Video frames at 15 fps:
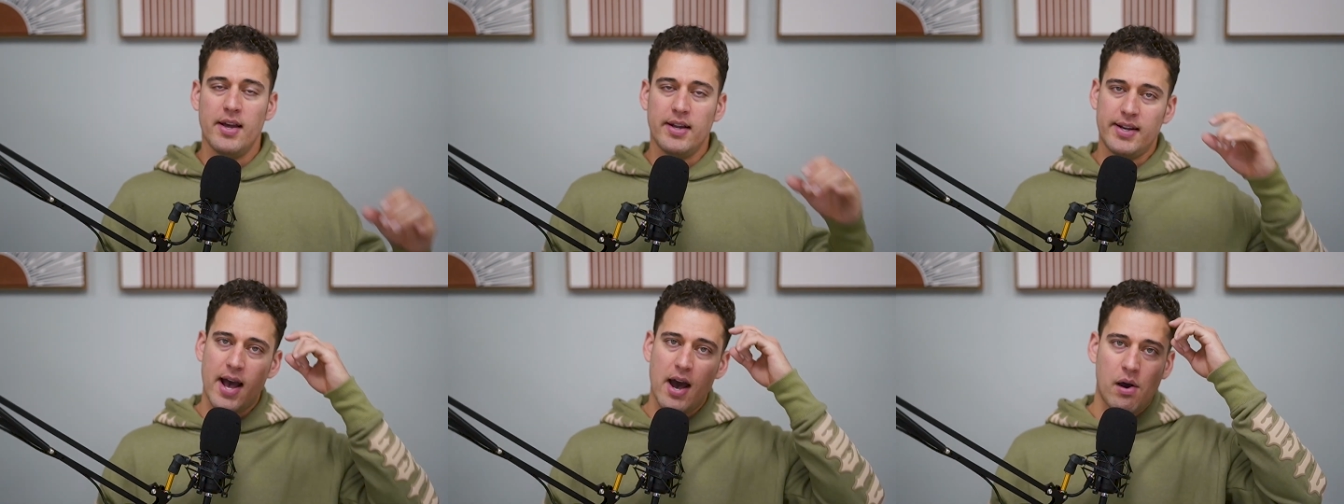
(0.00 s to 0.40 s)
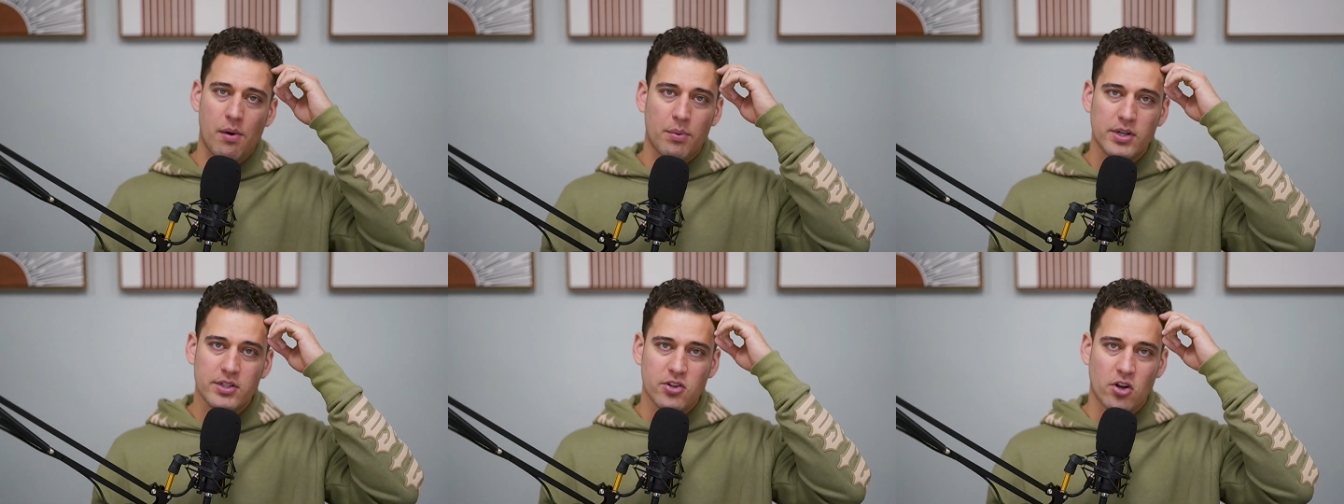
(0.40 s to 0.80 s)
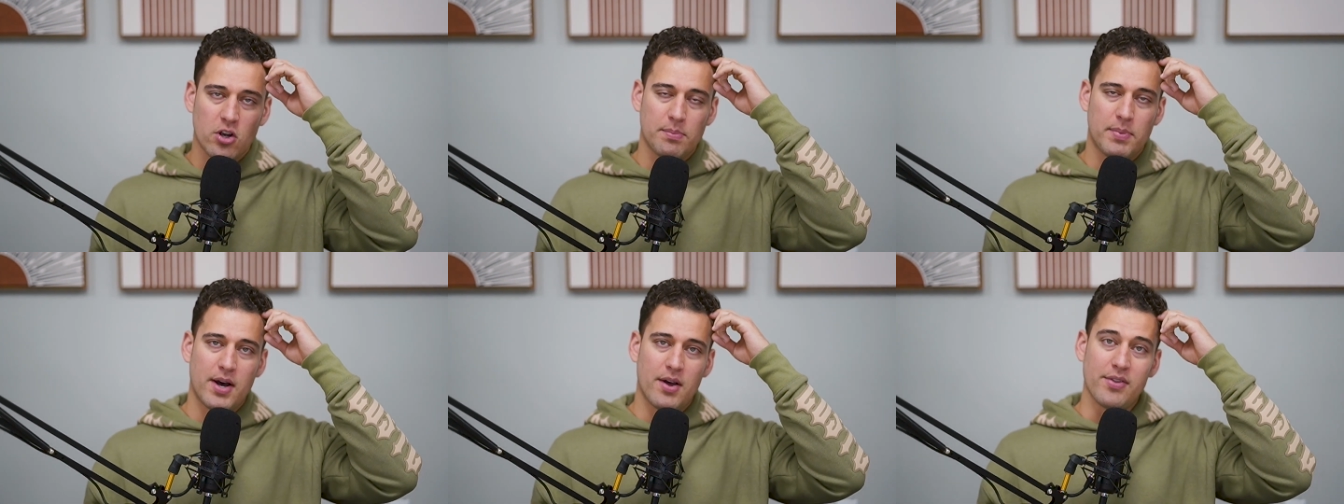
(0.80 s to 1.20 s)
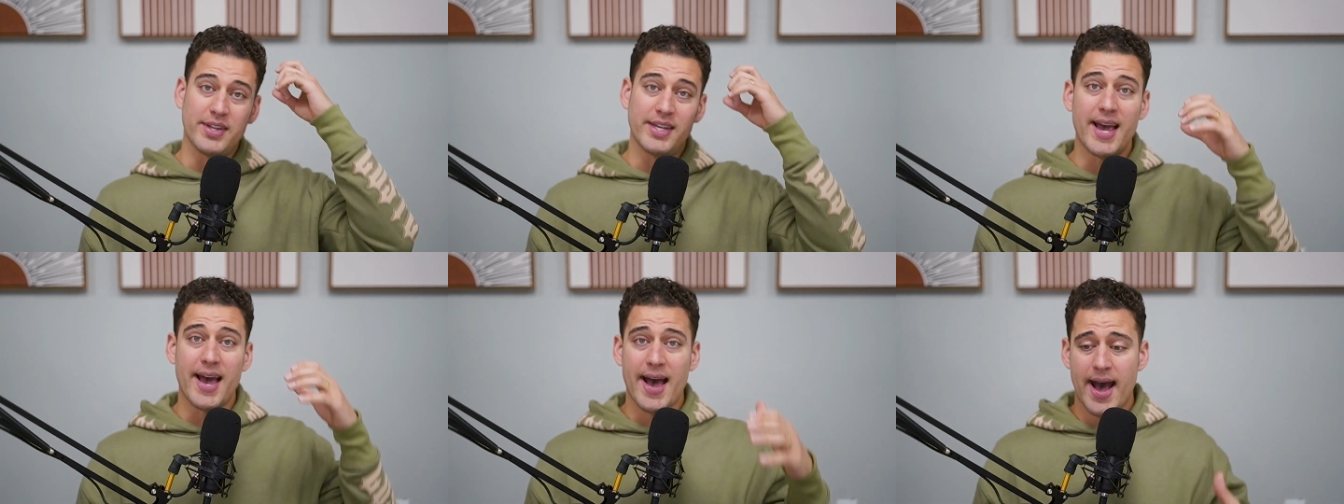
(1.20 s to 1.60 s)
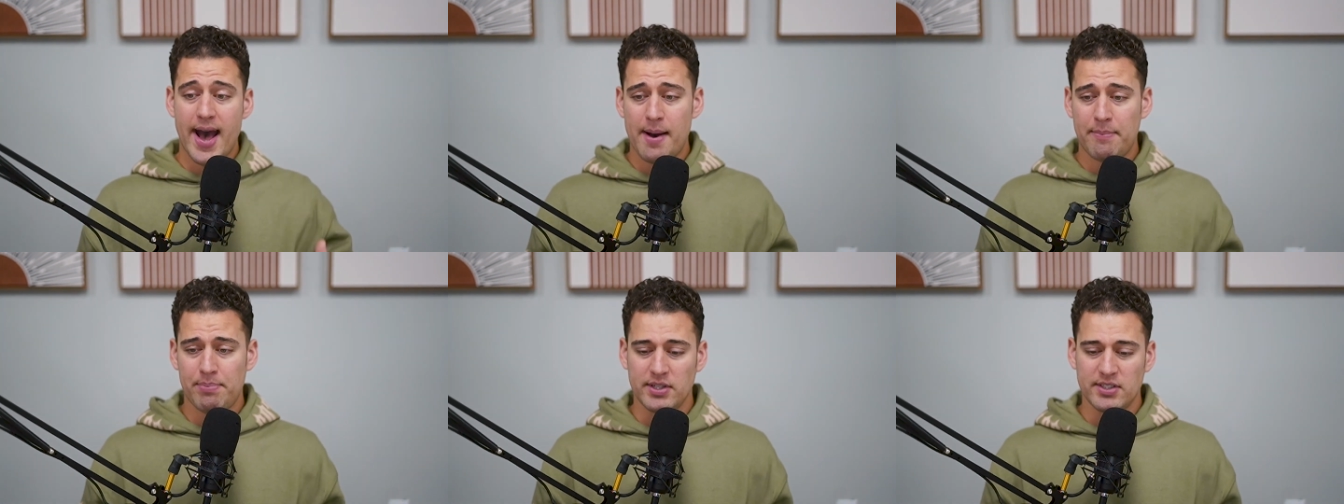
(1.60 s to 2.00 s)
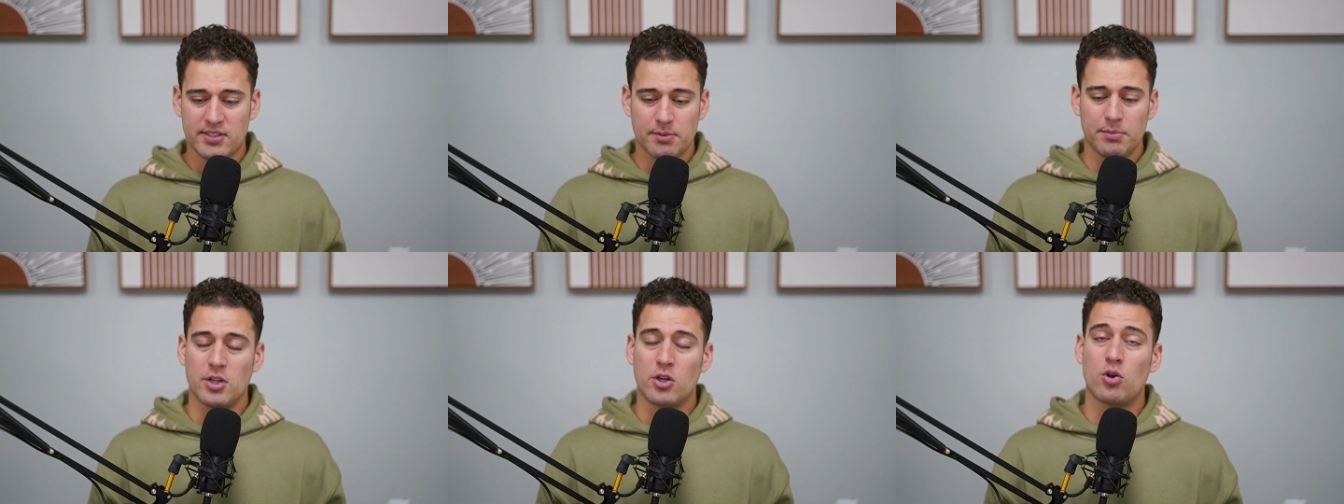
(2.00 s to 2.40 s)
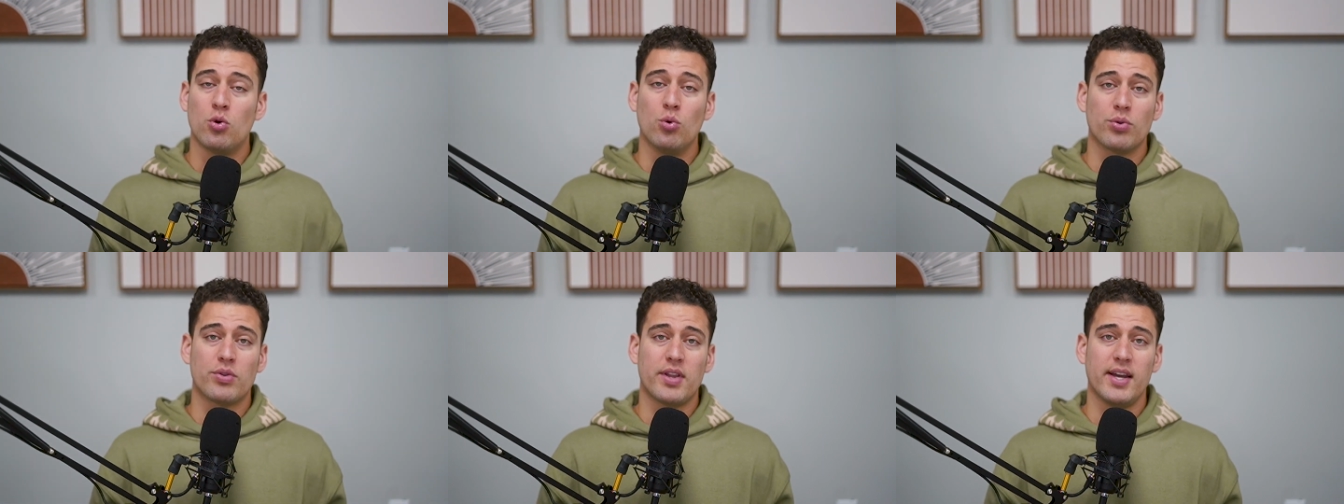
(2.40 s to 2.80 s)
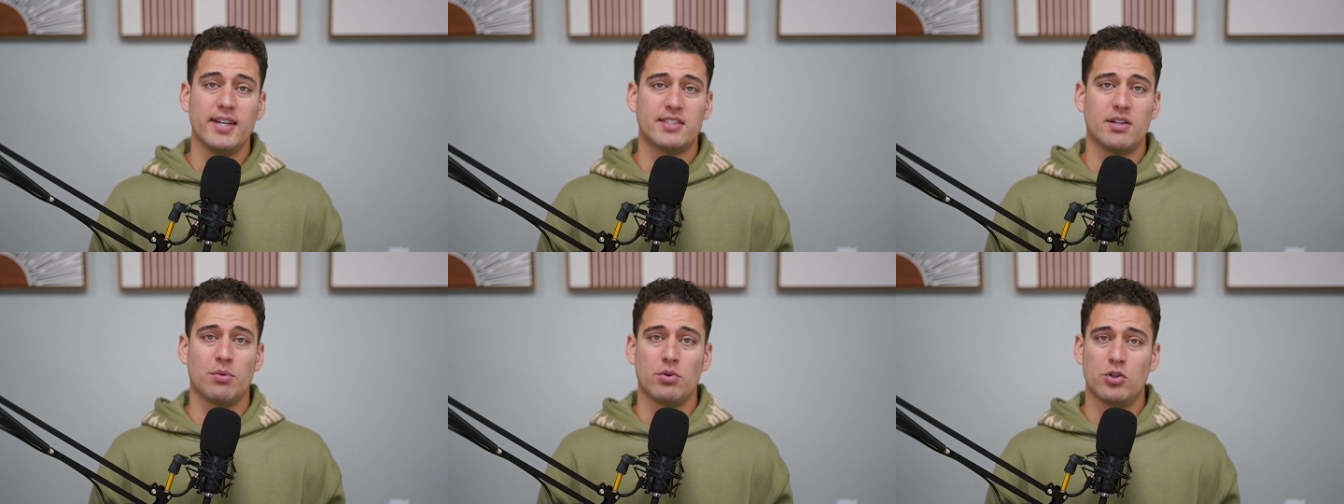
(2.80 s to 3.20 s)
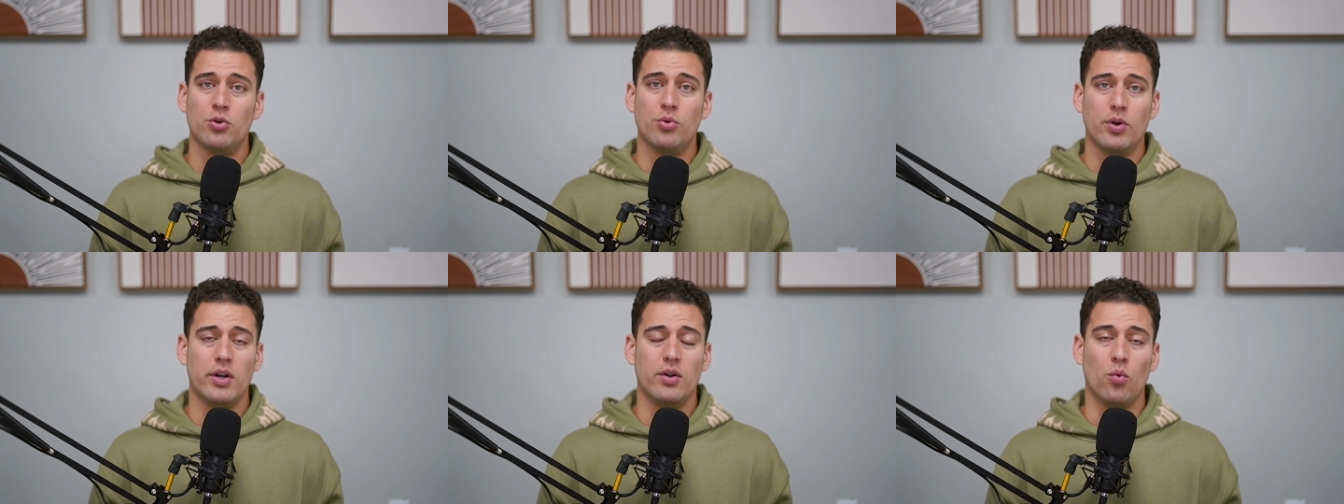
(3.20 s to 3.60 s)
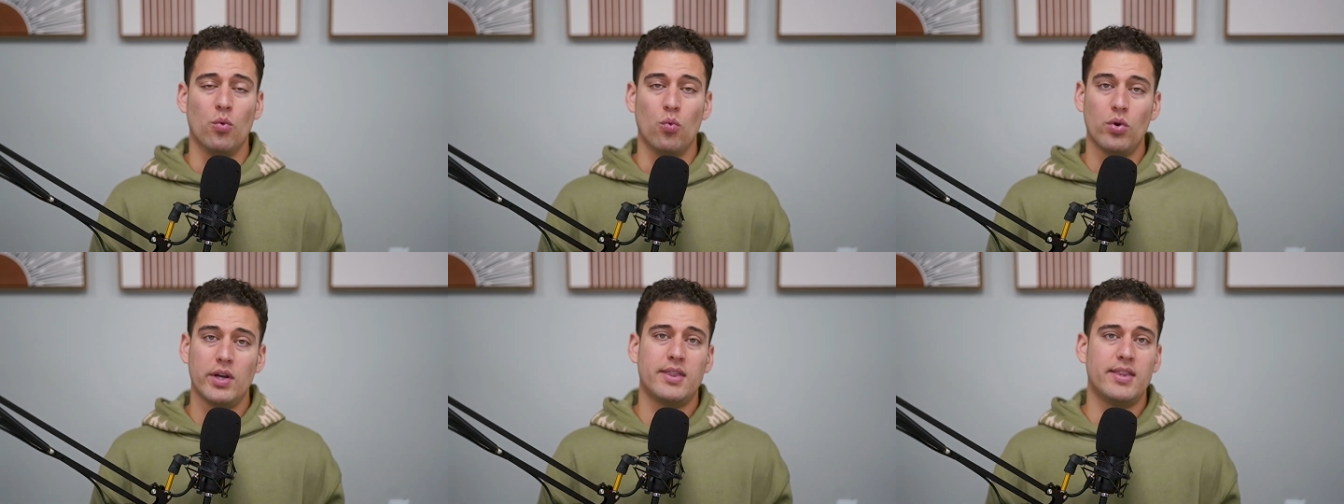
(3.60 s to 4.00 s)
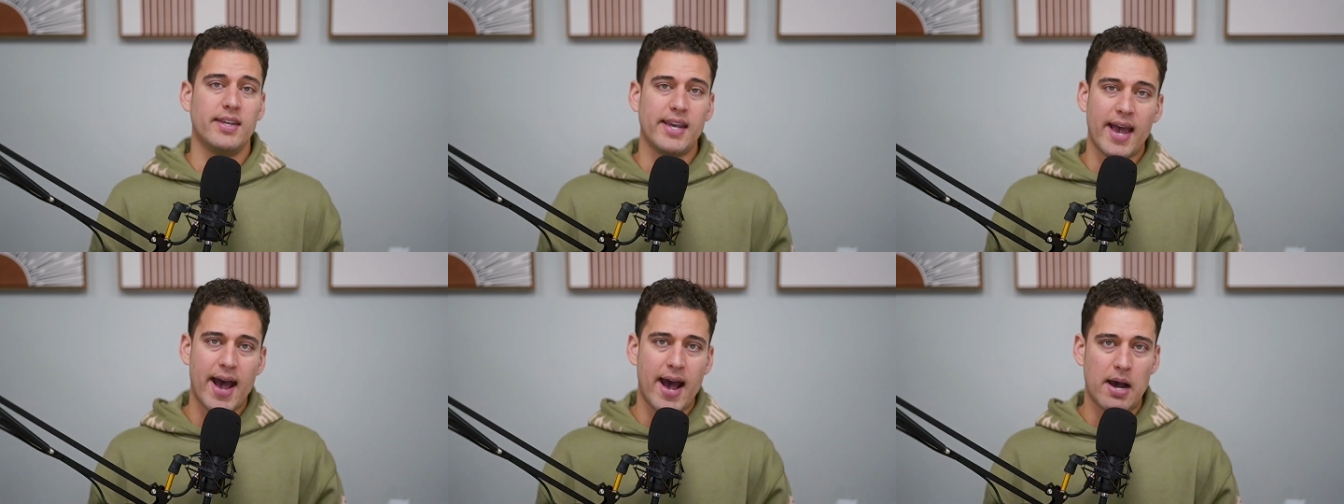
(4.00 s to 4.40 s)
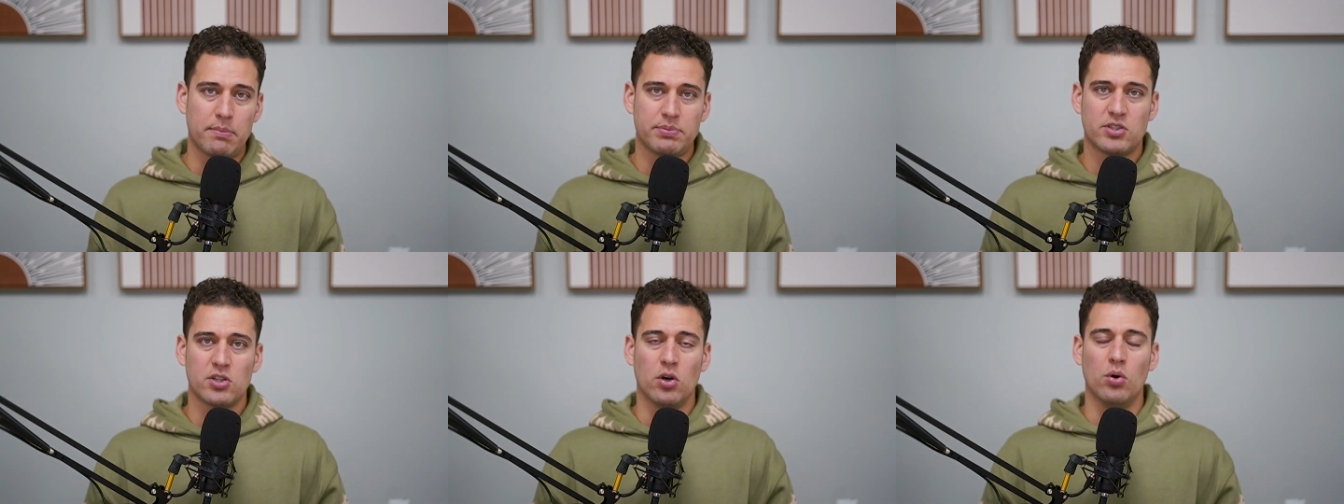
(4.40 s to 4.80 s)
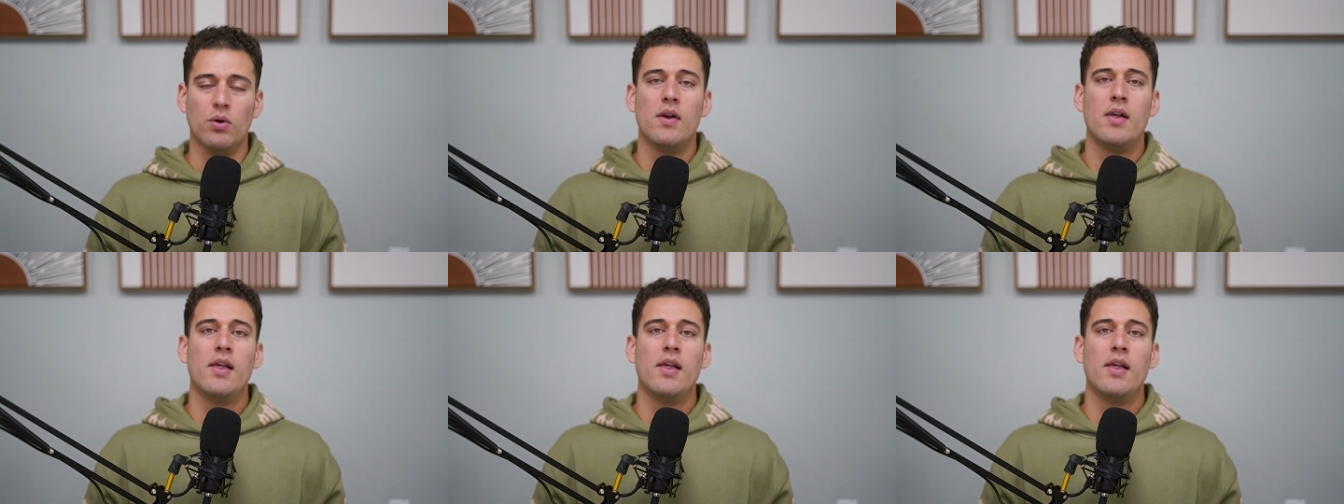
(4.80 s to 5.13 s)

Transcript: now I want to talk about the app and some of the cool things that we're doing with the app. So